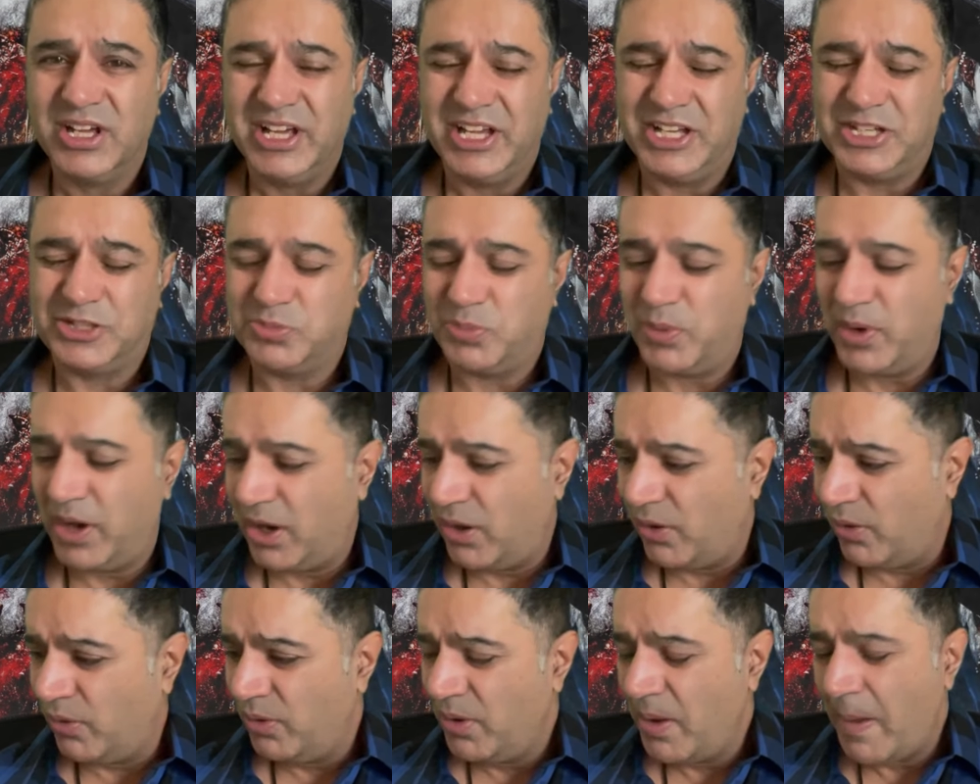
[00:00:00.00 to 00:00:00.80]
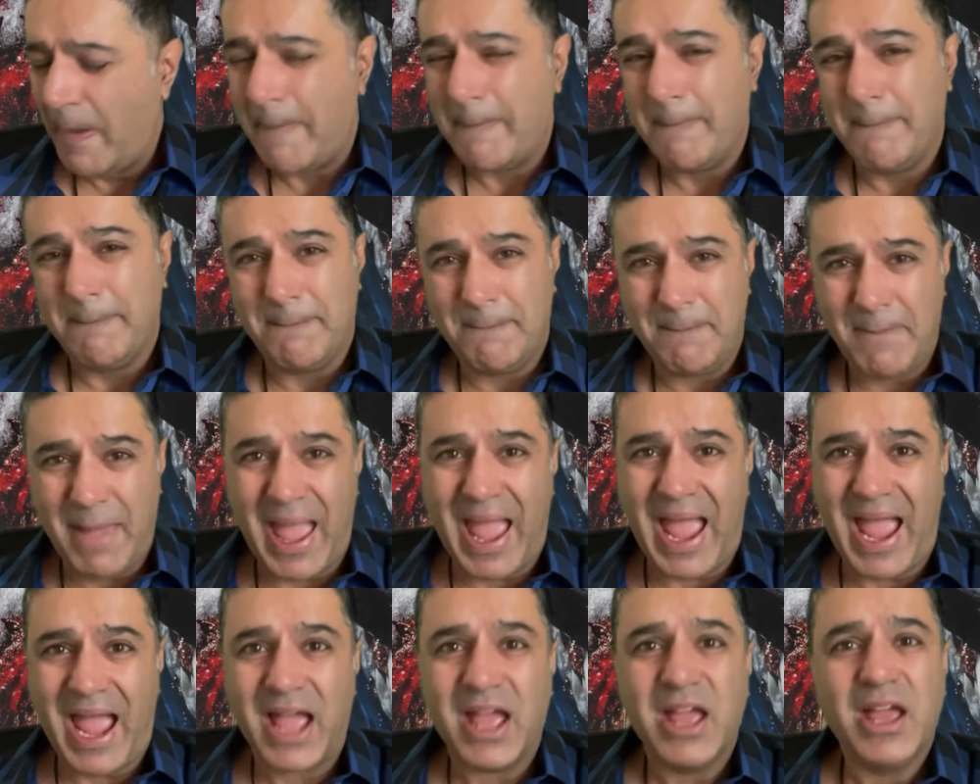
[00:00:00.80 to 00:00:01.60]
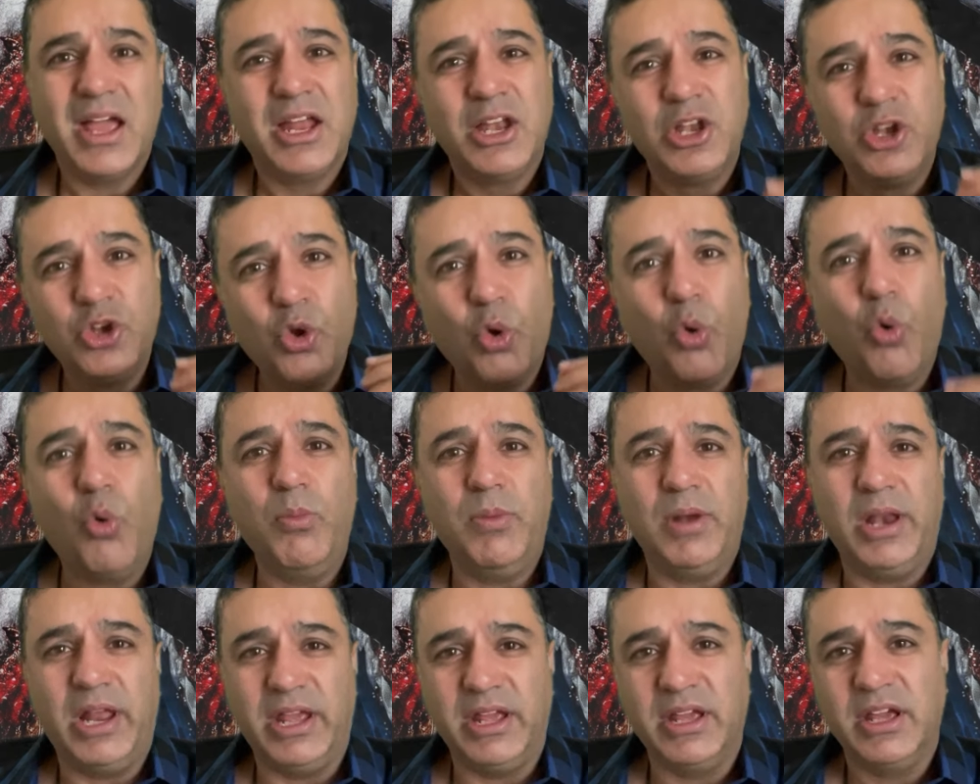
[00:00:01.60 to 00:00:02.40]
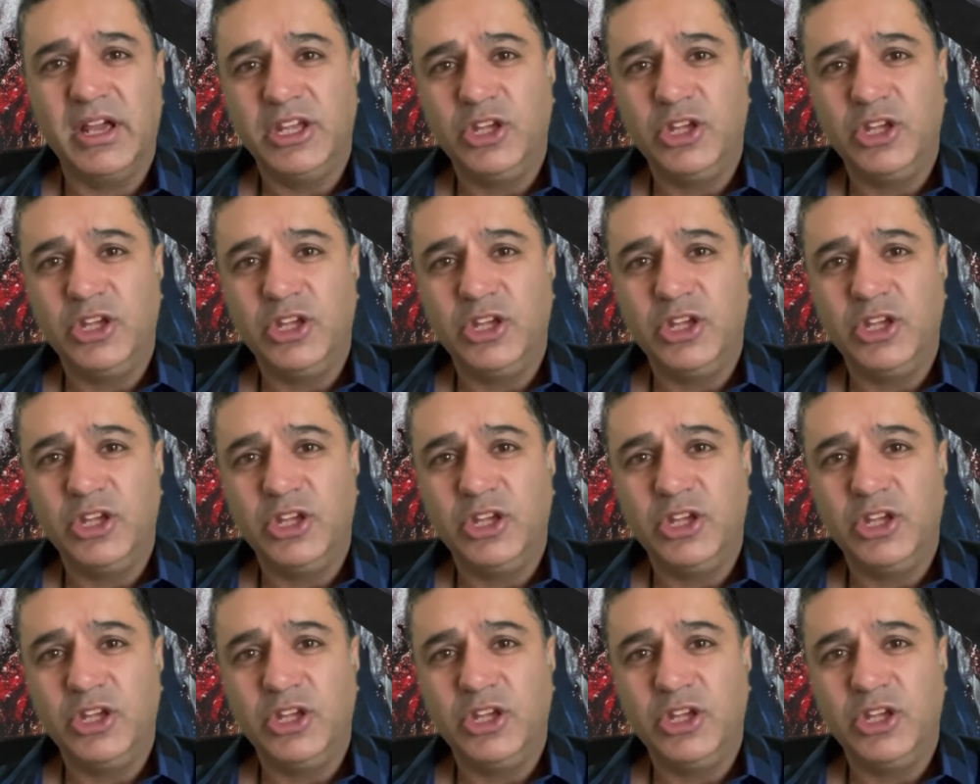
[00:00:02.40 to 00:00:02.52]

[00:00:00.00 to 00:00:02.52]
is, well, meh. Normally